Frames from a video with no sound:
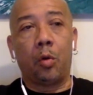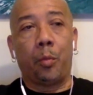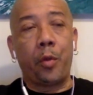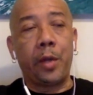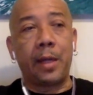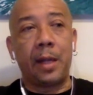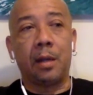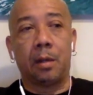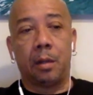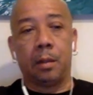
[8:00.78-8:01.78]
bringing a
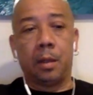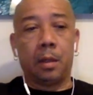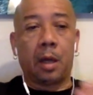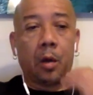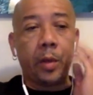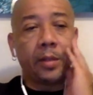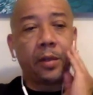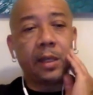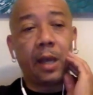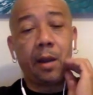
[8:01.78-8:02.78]
liquor. I went to
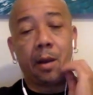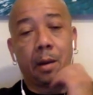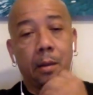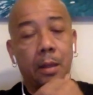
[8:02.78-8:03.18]
Canada